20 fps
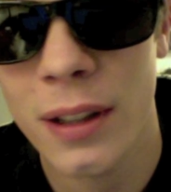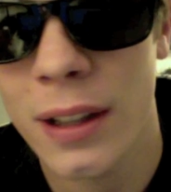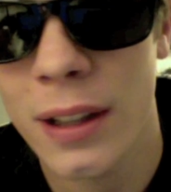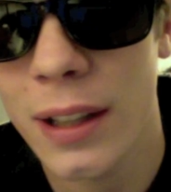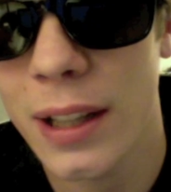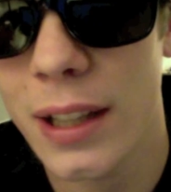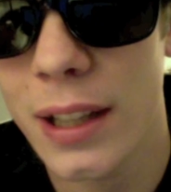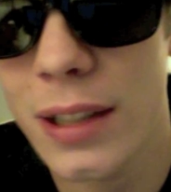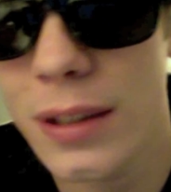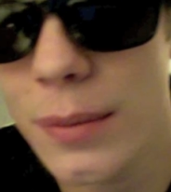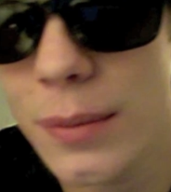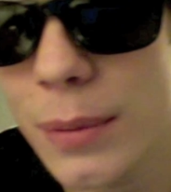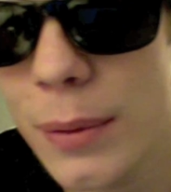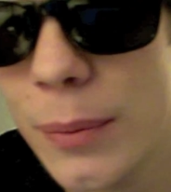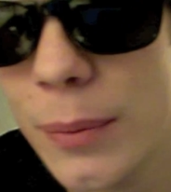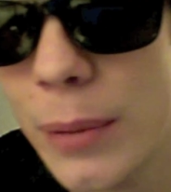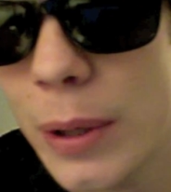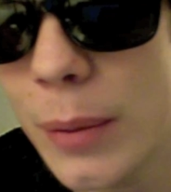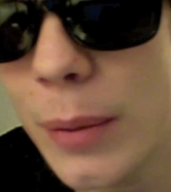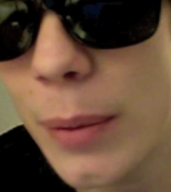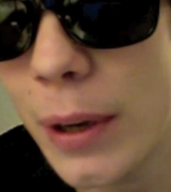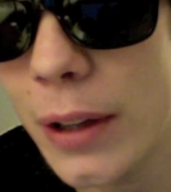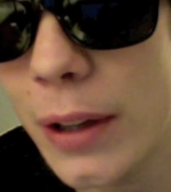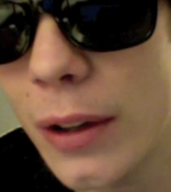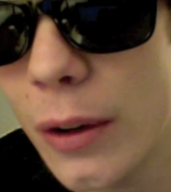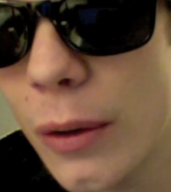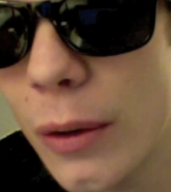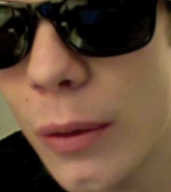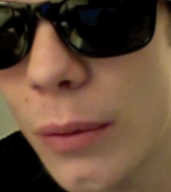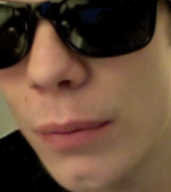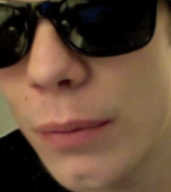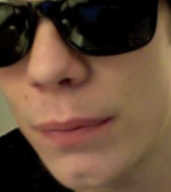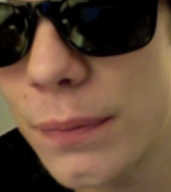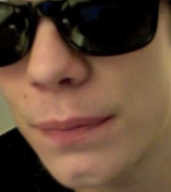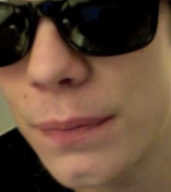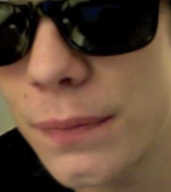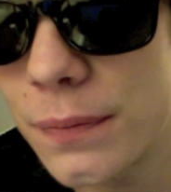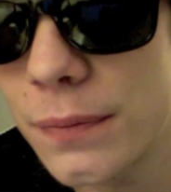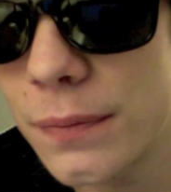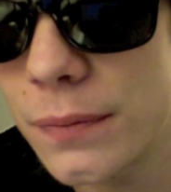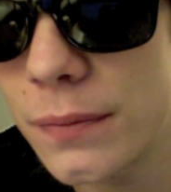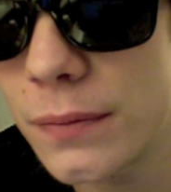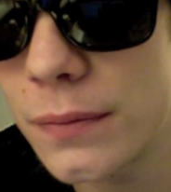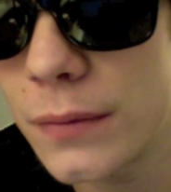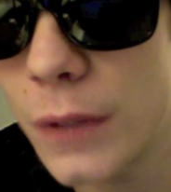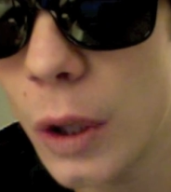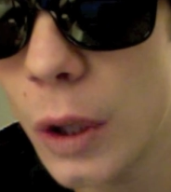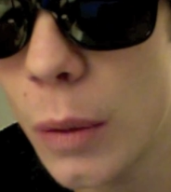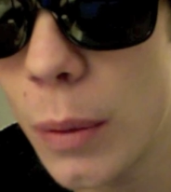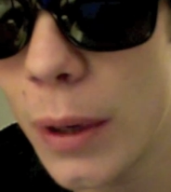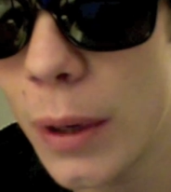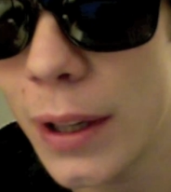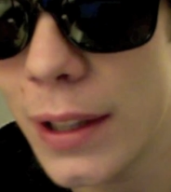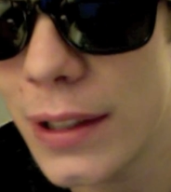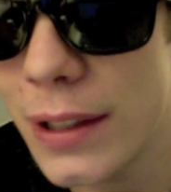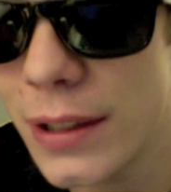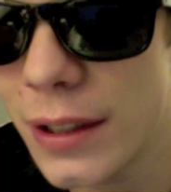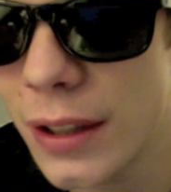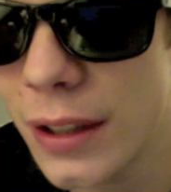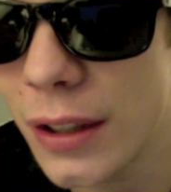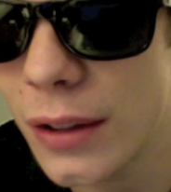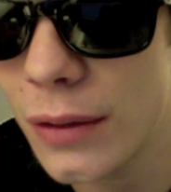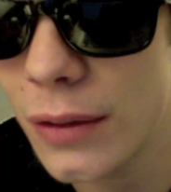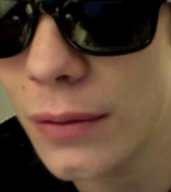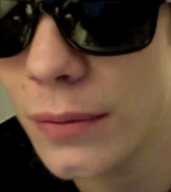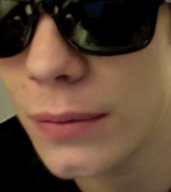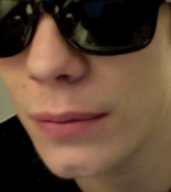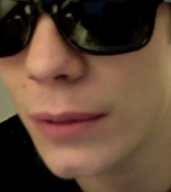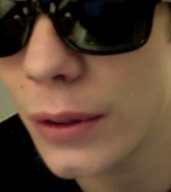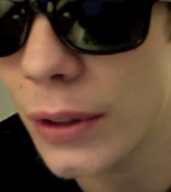He hasn't been beat by nobodies, you know, no